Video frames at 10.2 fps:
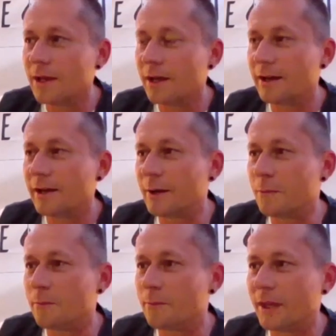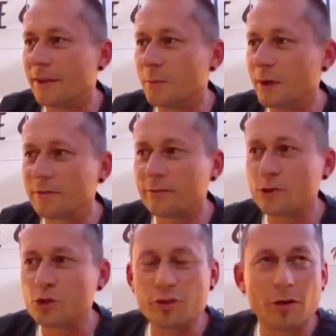in the middle
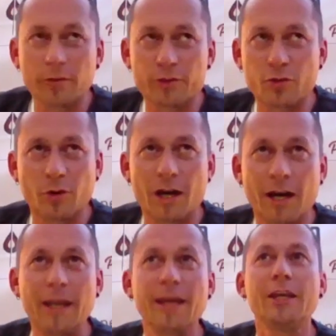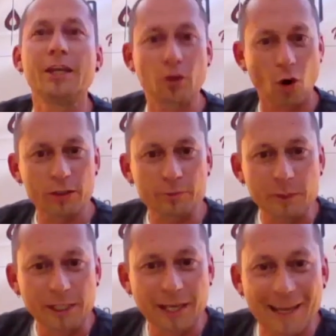of July. He called
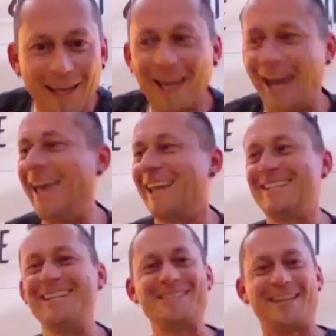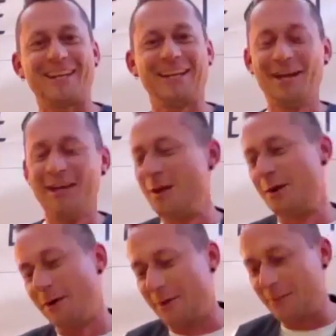me and he said,
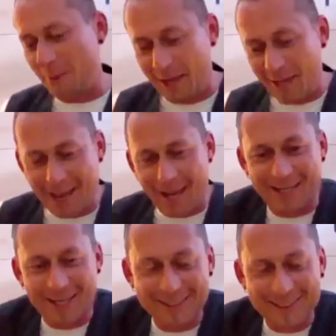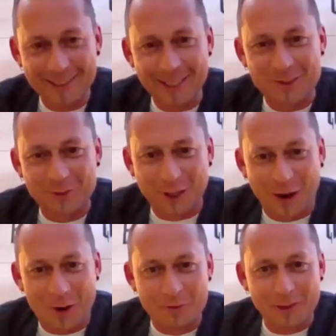"Herr Eckert, ich
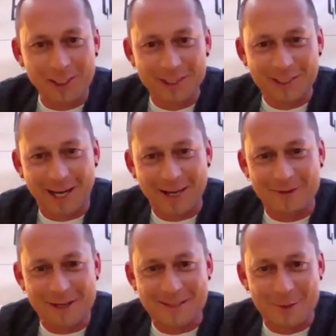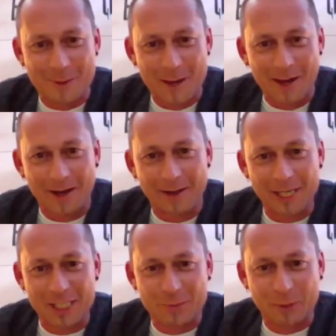verkaufe Ihnen kein Wasser mehr.
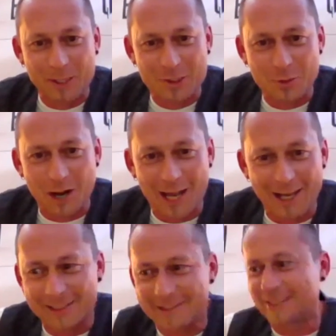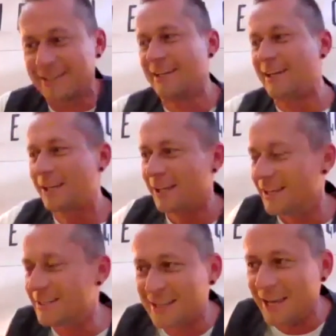Ich bin zu alt."
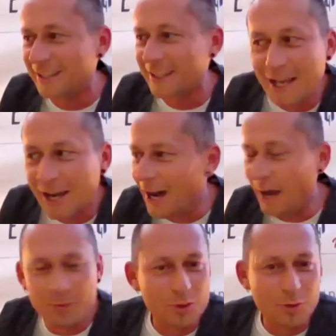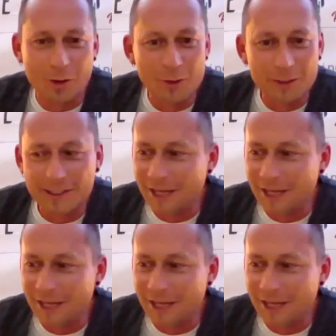He said, "I'm too old.